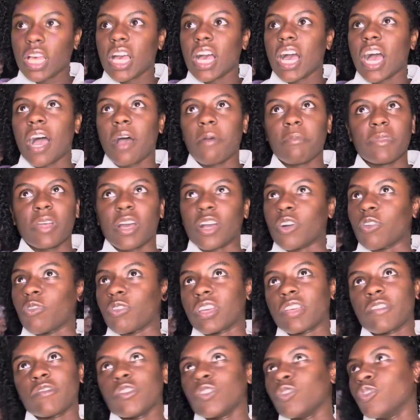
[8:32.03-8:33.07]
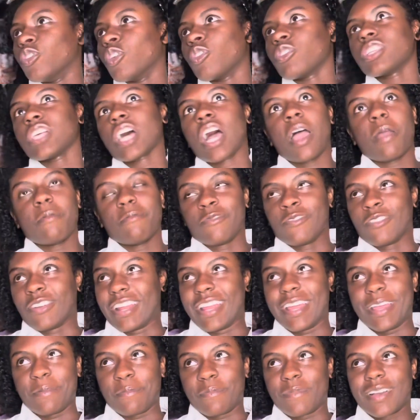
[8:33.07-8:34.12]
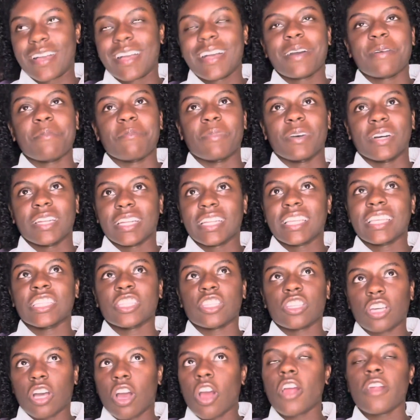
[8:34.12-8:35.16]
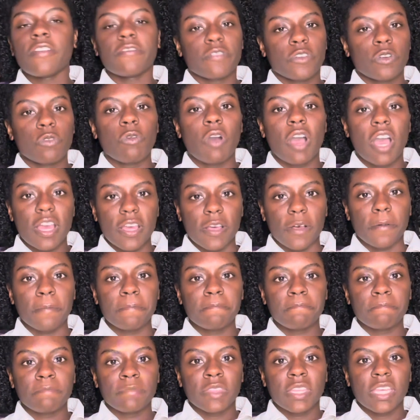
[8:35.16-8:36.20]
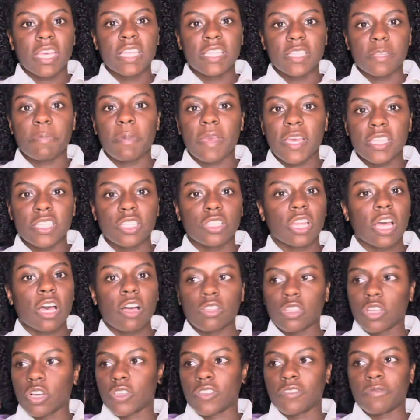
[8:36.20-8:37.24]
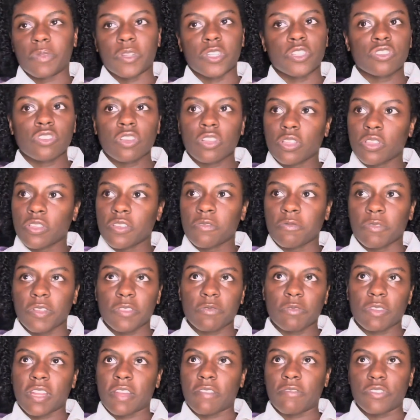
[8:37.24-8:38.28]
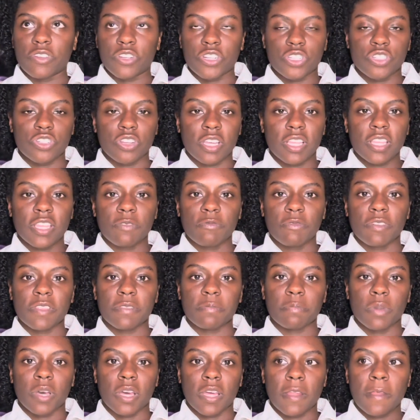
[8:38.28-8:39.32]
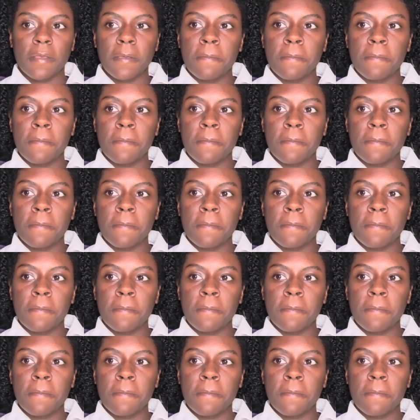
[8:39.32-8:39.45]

I'm not going to give you no time frame, but it's hard for a while. It depends on how long you've been struggling with whatever you're struggling with, but